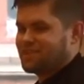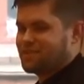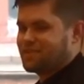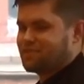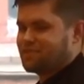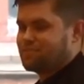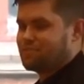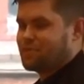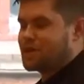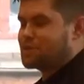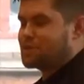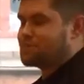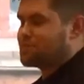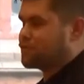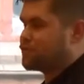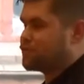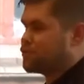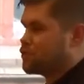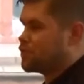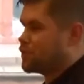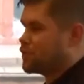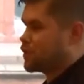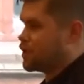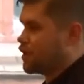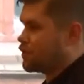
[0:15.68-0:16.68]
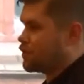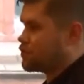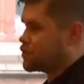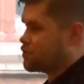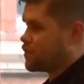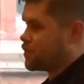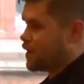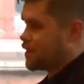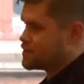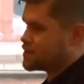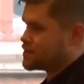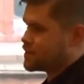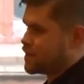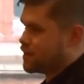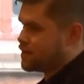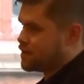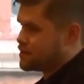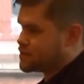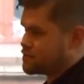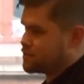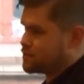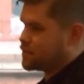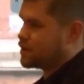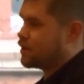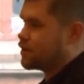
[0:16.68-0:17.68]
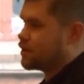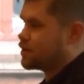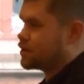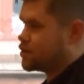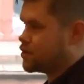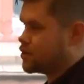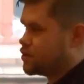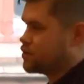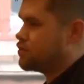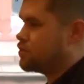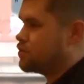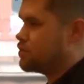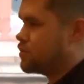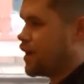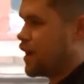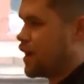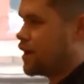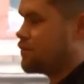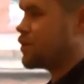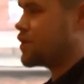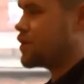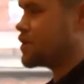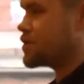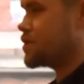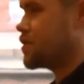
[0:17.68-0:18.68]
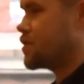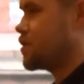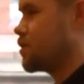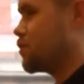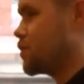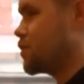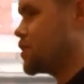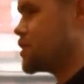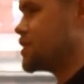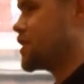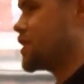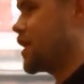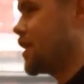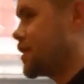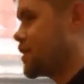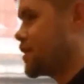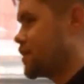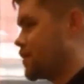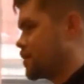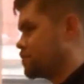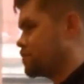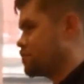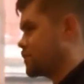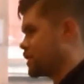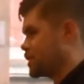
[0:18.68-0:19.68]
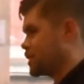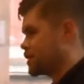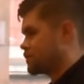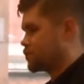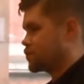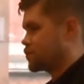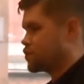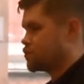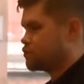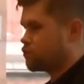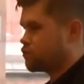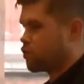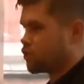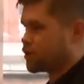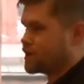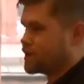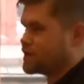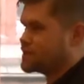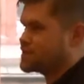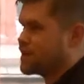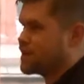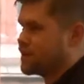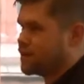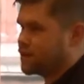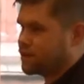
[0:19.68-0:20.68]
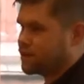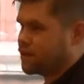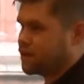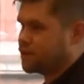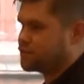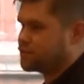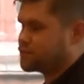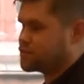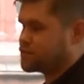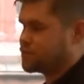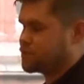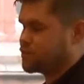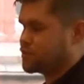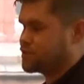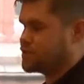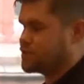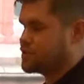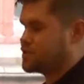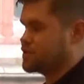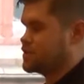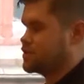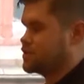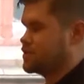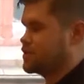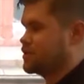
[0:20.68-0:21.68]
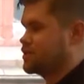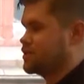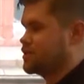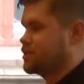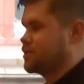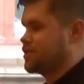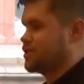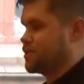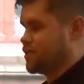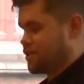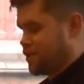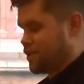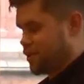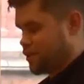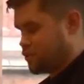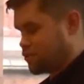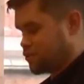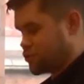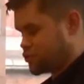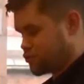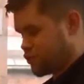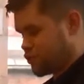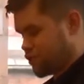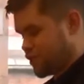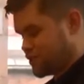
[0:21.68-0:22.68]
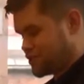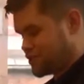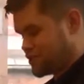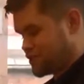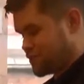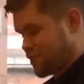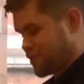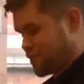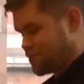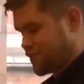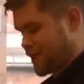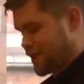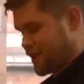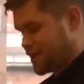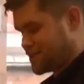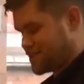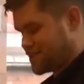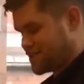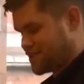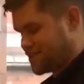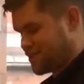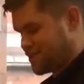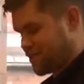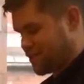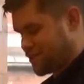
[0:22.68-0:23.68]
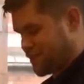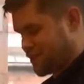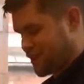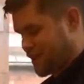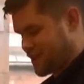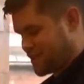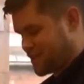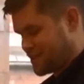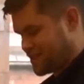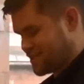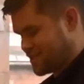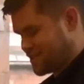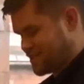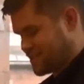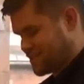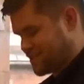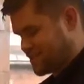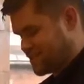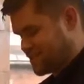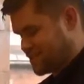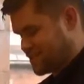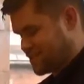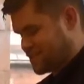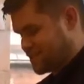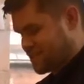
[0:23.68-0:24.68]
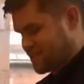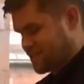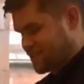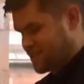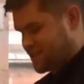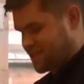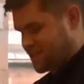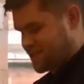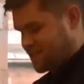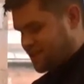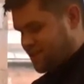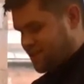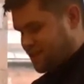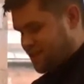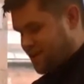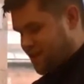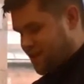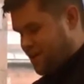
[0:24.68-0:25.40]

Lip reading: Me performing after Pascal is a bit like you having a sirloin steak and then me giving you a rocket salad afterwards. I will try and do my best, nonetheless.